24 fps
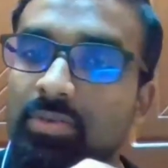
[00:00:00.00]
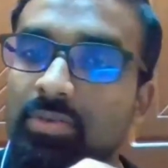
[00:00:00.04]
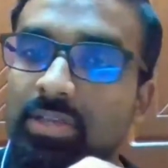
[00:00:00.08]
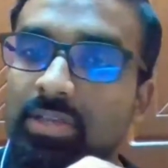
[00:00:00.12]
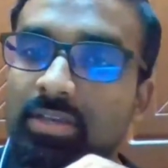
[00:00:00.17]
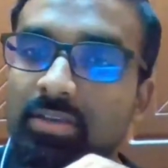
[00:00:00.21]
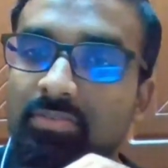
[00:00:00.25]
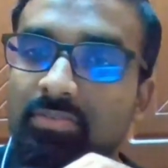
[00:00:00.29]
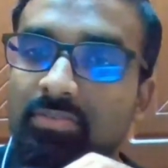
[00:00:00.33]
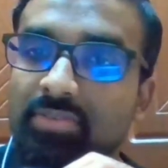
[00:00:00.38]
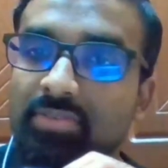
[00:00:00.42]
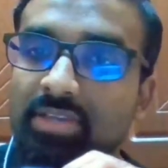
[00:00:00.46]

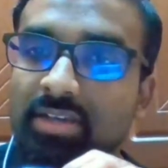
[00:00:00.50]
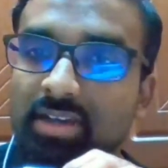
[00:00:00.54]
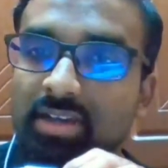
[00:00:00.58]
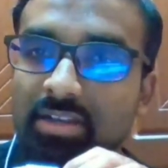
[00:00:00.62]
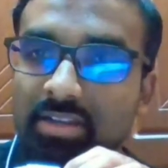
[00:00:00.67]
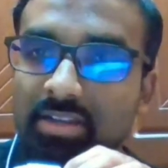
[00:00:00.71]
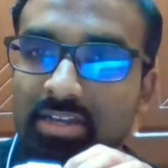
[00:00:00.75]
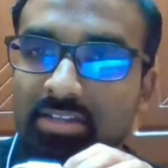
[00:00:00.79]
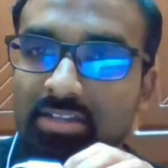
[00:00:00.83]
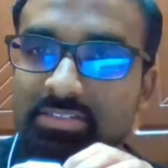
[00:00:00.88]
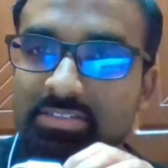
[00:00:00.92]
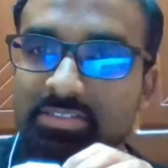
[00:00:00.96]
Yoga's
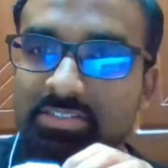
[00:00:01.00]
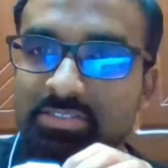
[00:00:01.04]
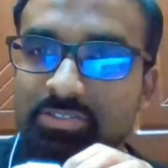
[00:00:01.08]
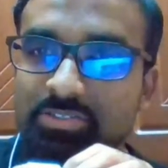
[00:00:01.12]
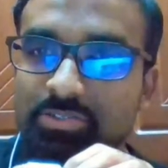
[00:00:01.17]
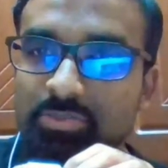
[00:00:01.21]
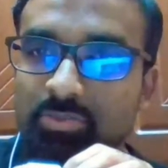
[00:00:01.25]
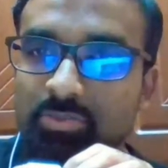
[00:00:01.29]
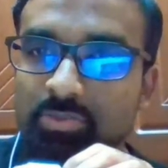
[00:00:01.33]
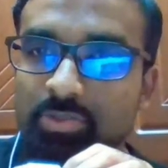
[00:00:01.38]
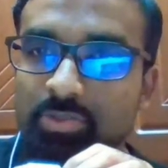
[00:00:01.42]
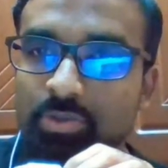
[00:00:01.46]

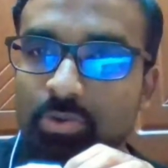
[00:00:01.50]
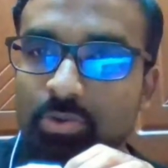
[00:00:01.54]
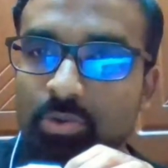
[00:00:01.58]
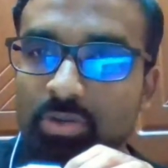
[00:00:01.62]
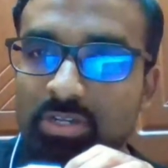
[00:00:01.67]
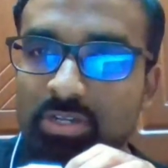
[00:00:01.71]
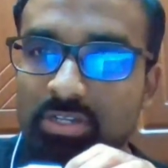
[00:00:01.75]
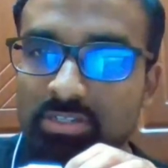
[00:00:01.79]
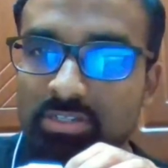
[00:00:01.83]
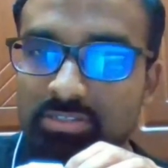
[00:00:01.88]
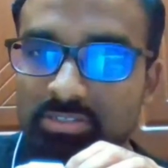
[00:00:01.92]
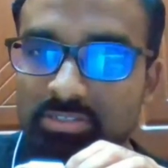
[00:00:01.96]
question,
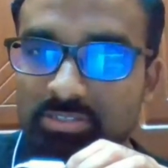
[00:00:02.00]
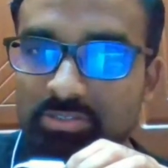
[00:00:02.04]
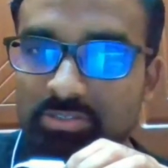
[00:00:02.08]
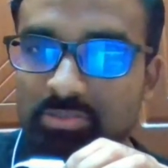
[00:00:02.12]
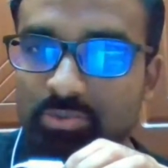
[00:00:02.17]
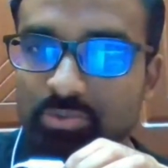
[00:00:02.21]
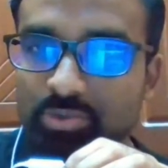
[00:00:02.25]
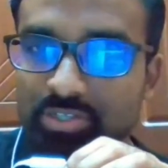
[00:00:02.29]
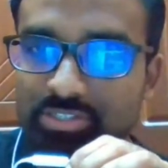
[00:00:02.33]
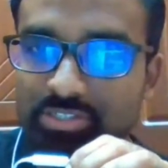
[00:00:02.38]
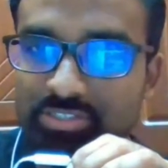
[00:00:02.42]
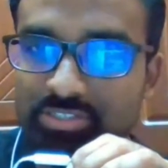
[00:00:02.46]
which private
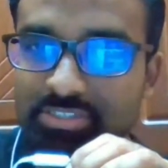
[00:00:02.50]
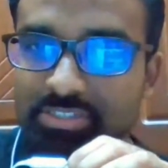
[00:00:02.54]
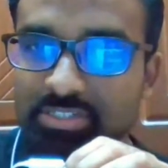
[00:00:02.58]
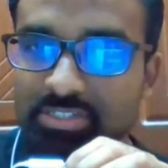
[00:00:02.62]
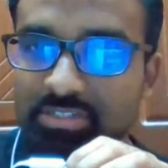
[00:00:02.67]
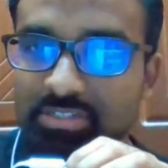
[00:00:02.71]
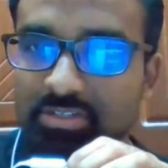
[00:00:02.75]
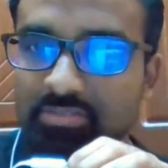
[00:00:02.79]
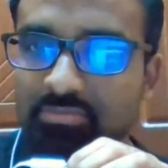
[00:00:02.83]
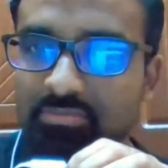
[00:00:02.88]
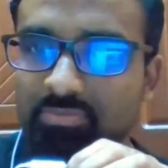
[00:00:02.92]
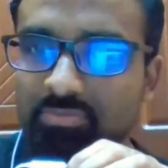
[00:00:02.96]
college or
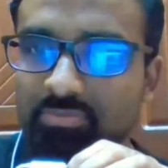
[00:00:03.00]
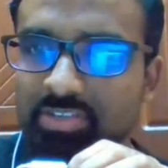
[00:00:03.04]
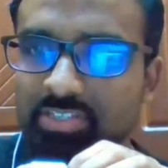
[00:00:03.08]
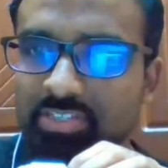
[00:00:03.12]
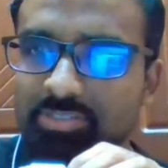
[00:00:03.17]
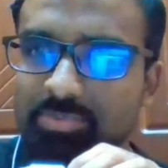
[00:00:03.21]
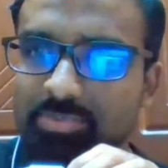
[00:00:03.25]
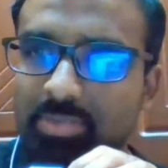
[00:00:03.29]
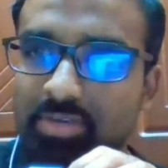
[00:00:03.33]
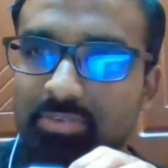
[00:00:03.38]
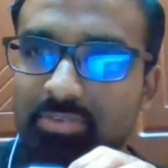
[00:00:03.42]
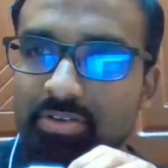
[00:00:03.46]
university is
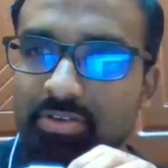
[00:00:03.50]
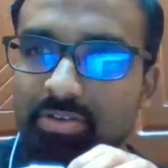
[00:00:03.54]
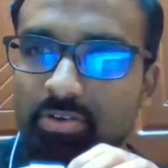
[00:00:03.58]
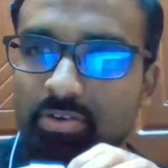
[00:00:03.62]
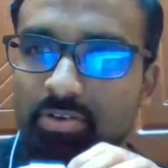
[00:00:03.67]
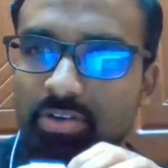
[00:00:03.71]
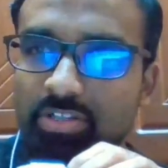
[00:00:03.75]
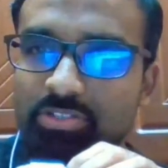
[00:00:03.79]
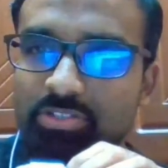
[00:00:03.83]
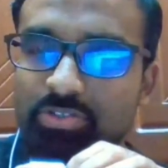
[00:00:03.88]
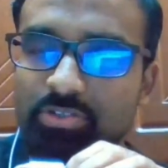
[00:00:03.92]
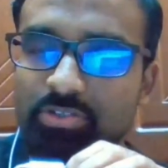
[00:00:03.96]
best for
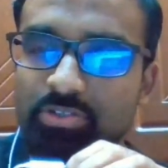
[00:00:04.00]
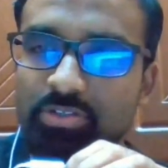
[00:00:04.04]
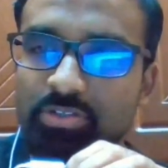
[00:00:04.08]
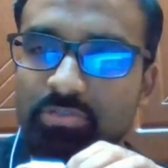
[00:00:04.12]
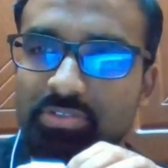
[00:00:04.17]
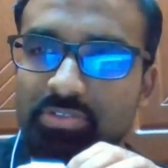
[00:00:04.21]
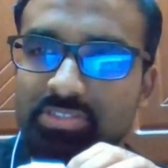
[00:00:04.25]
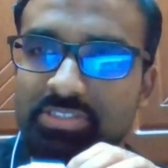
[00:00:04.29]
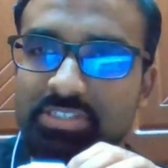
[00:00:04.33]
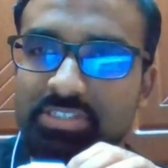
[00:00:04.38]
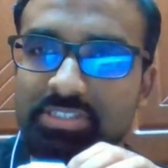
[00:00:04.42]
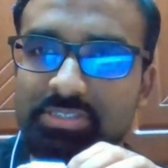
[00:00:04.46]
LLB. I
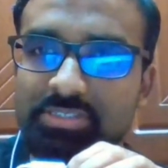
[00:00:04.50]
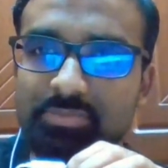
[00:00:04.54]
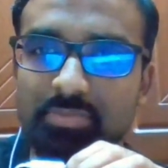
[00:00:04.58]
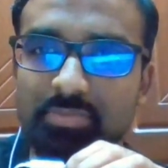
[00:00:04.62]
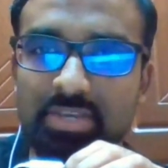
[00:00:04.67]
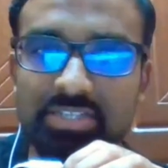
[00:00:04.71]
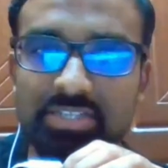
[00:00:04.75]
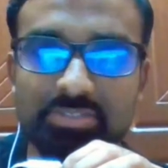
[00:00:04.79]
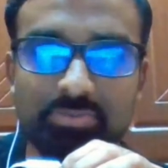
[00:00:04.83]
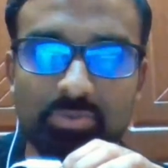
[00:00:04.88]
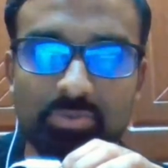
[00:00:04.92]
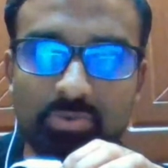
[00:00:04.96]
would
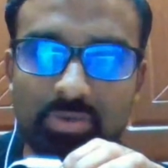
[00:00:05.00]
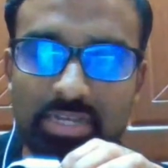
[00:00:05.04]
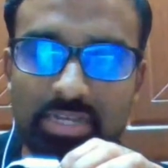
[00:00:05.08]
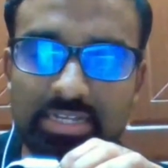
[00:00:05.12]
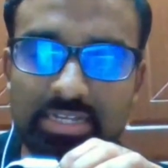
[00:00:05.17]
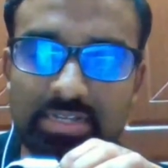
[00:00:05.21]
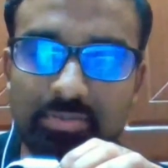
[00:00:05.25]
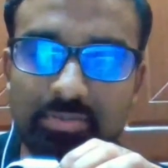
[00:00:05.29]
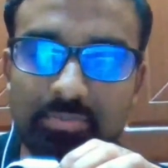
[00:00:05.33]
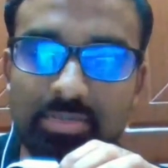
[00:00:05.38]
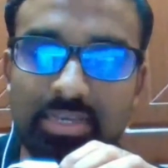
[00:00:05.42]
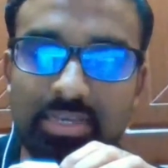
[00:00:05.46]
leave
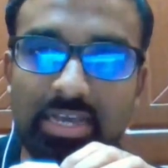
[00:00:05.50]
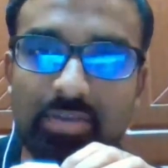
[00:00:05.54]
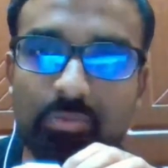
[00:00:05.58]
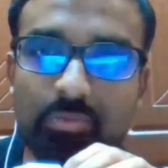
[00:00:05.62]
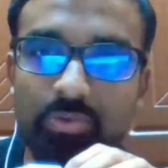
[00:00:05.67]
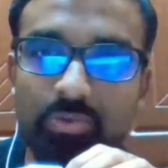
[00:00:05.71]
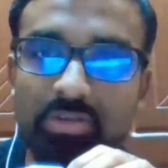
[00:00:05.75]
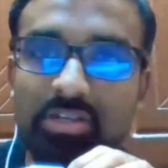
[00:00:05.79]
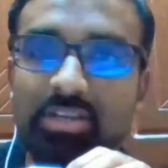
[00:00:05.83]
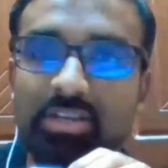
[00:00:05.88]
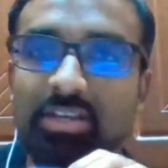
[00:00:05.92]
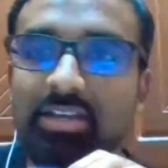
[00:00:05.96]
that
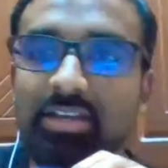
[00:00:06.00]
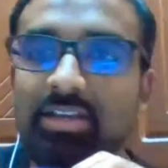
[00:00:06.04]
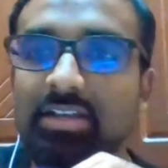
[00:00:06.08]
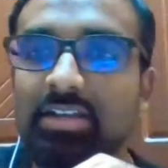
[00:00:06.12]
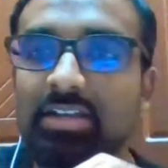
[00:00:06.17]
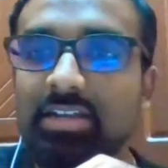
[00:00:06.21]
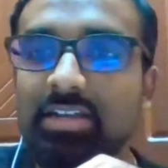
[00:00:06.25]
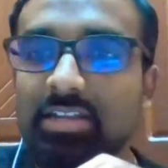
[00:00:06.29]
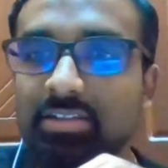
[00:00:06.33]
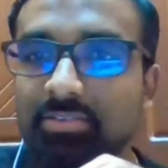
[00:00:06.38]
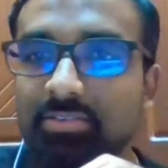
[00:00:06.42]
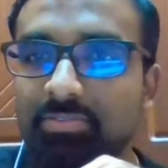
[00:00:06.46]
for you to
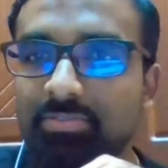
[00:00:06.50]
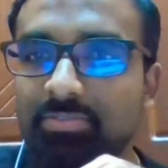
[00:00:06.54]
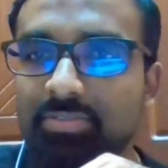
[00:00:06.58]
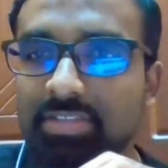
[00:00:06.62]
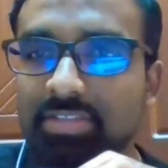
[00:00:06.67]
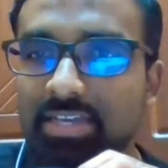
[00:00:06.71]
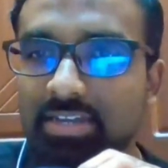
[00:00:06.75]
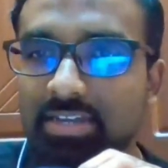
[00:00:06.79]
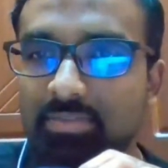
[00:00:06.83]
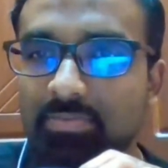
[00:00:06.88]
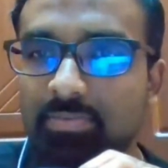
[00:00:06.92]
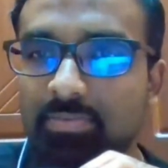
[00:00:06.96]
decide.
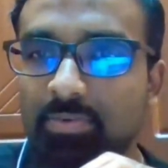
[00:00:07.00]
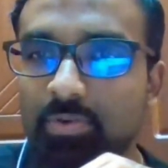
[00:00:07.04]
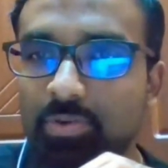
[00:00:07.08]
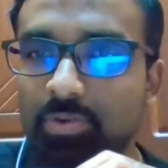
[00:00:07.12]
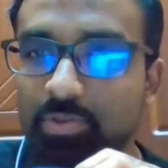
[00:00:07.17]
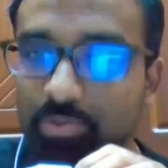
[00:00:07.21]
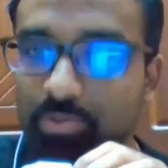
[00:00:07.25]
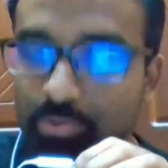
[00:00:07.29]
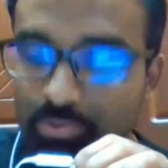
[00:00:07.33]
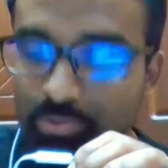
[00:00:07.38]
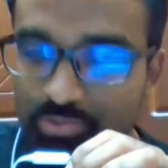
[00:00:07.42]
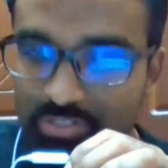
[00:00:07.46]

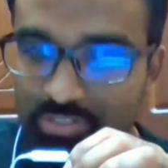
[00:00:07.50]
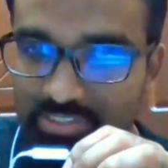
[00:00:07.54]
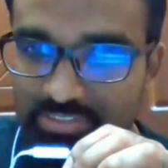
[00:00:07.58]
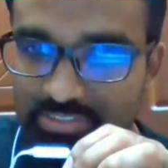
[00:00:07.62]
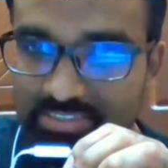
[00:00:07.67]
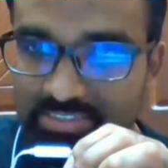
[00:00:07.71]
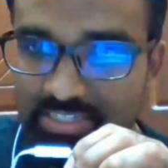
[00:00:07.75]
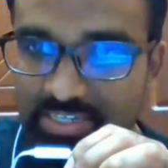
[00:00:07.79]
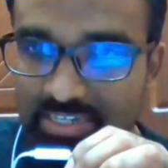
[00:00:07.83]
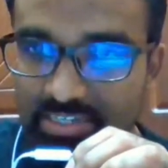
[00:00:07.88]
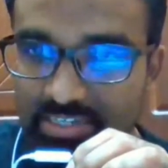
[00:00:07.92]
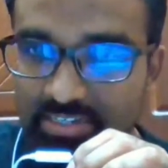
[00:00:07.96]
Also,
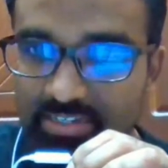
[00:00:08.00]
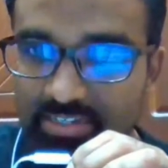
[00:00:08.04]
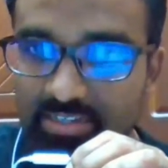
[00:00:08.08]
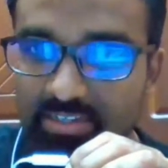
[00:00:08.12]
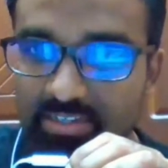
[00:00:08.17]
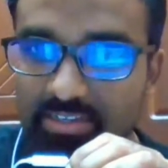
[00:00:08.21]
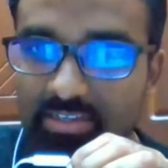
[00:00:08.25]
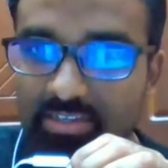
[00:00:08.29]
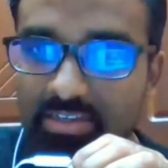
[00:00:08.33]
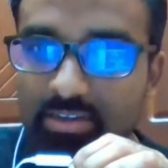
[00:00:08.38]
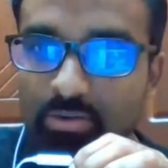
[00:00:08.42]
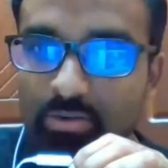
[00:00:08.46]
Jaya, we
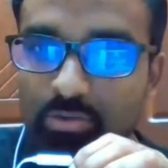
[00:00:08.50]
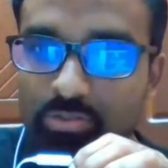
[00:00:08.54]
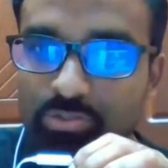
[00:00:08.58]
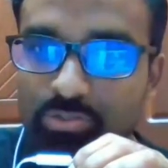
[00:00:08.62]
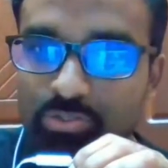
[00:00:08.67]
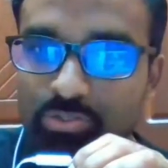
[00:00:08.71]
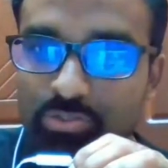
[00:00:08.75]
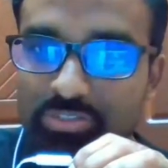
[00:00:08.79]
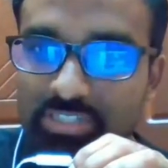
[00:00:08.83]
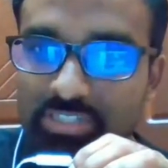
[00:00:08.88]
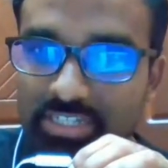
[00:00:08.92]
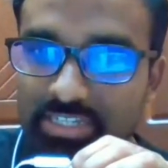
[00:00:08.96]

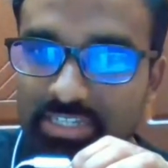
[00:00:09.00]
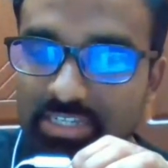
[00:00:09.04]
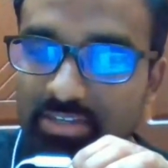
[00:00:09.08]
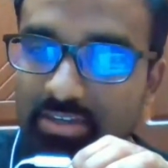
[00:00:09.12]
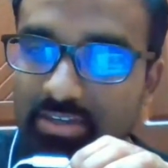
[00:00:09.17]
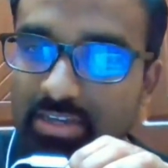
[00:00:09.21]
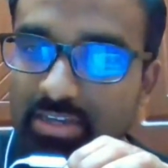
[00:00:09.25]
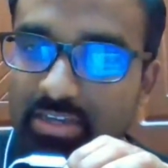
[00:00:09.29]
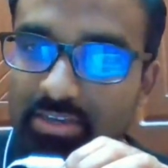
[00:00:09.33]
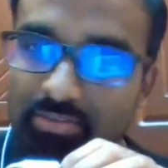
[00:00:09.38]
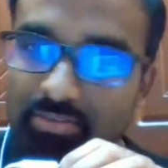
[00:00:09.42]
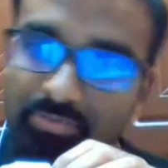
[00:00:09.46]
don't want to
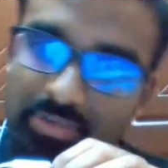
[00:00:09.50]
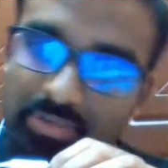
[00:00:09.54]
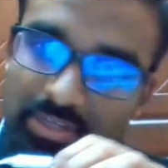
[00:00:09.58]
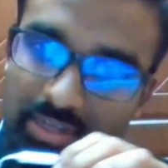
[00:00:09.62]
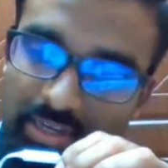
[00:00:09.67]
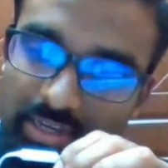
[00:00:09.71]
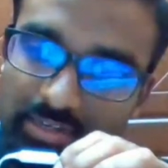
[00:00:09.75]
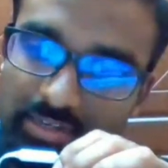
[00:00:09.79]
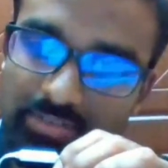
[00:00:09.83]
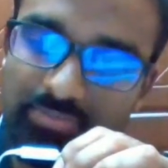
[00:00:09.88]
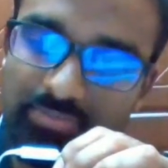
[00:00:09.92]
go to that